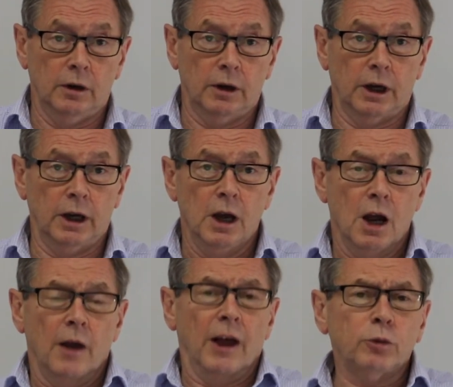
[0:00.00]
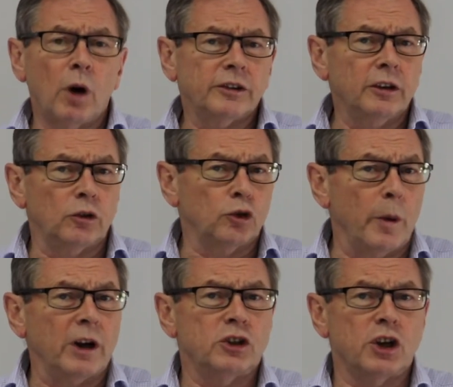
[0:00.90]
Okay, that's why I tend to talk
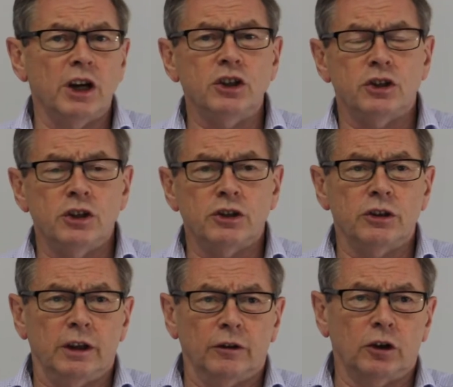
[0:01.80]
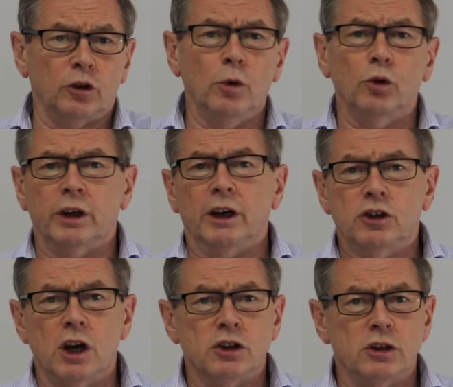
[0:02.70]
about change initiatives, because we also get
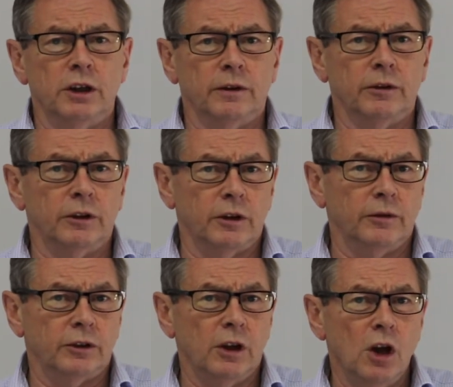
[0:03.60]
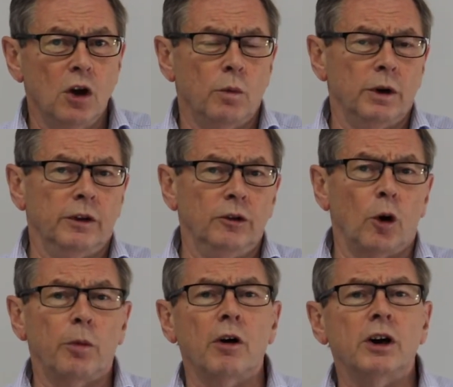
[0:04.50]
change initiatives within the
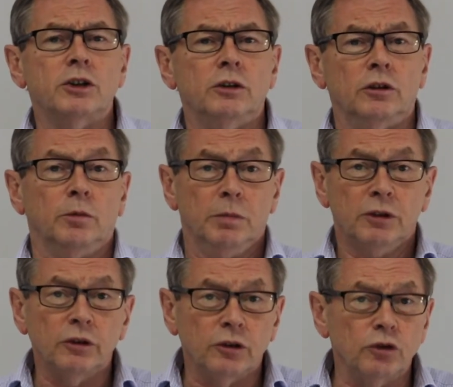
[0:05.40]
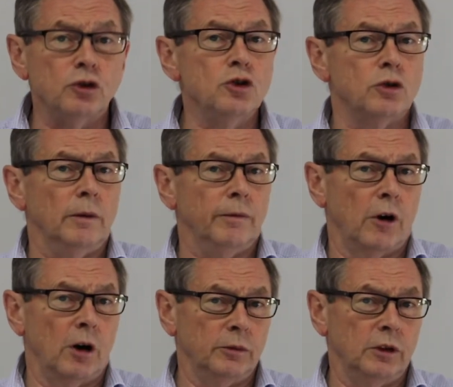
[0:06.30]
operations, business as usual
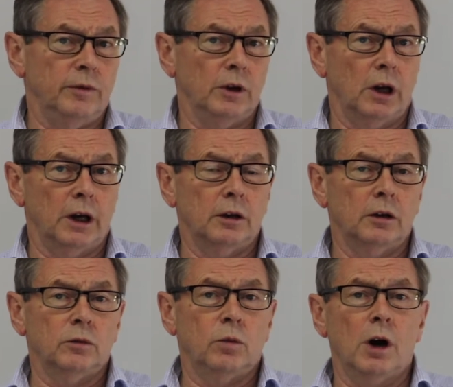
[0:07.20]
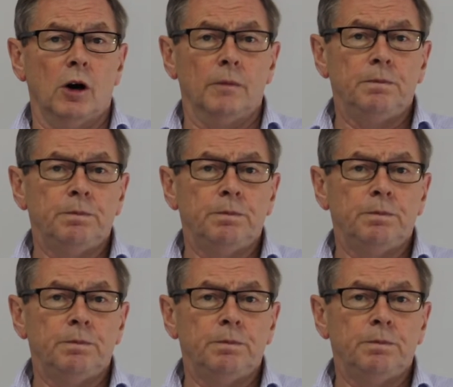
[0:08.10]
environment, if you like, as well.